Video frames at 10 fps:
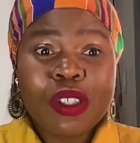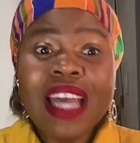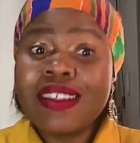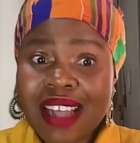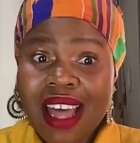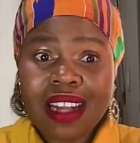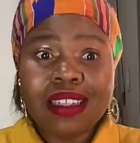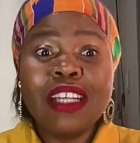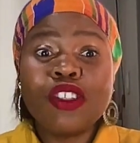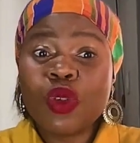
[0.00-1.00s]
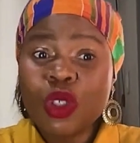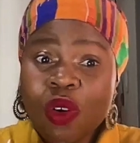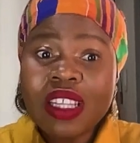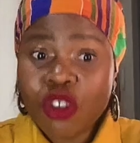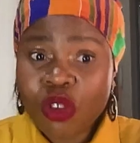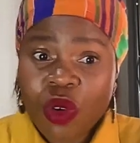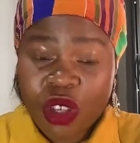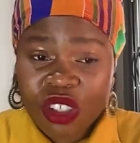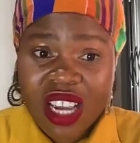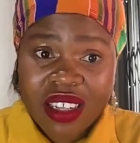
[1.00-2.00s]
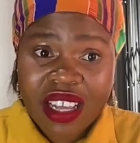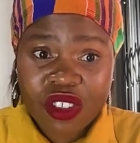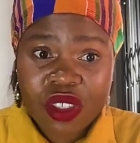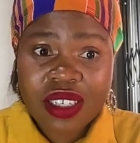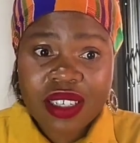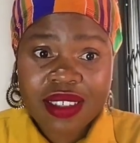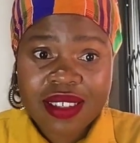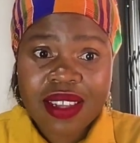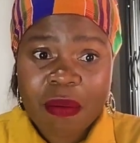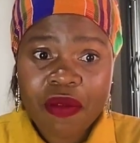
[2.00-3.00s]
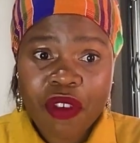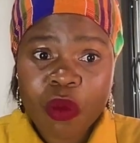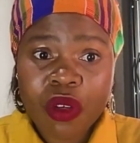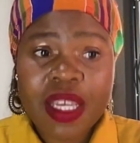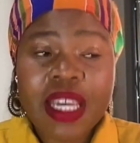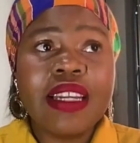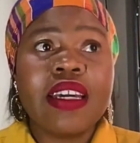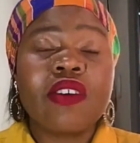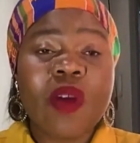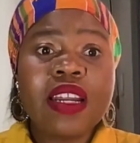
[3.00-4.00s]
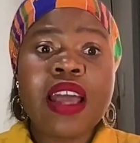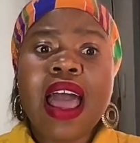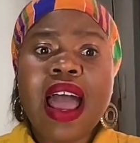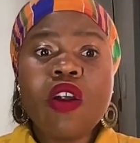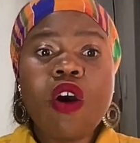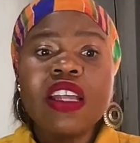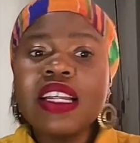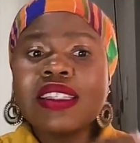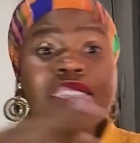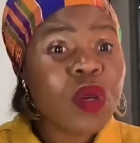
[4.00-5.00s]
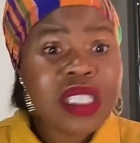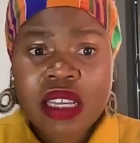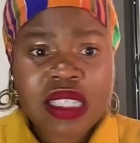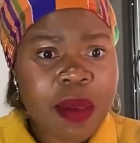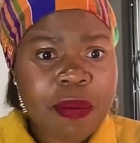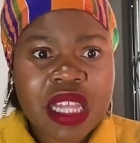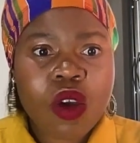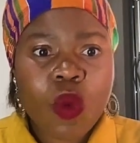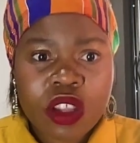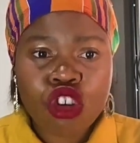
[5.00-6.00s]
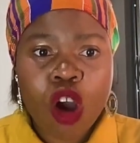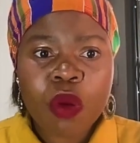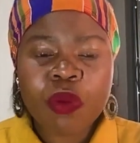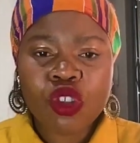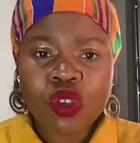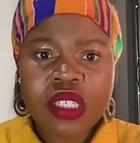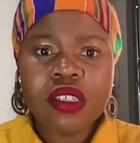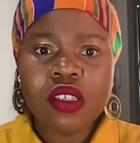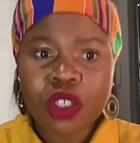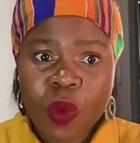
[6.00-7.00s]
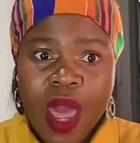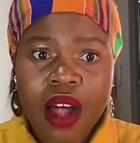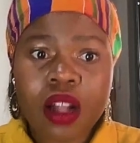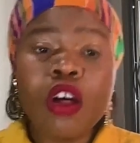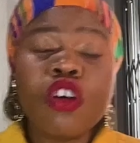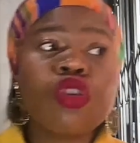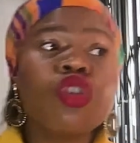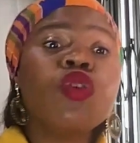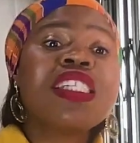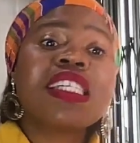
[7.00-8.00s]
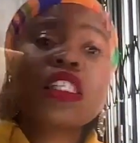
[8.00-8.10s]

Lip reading: exactly, and so that your child actually gets some form of healing, right? And it was the same thing with job opportunities as well. So you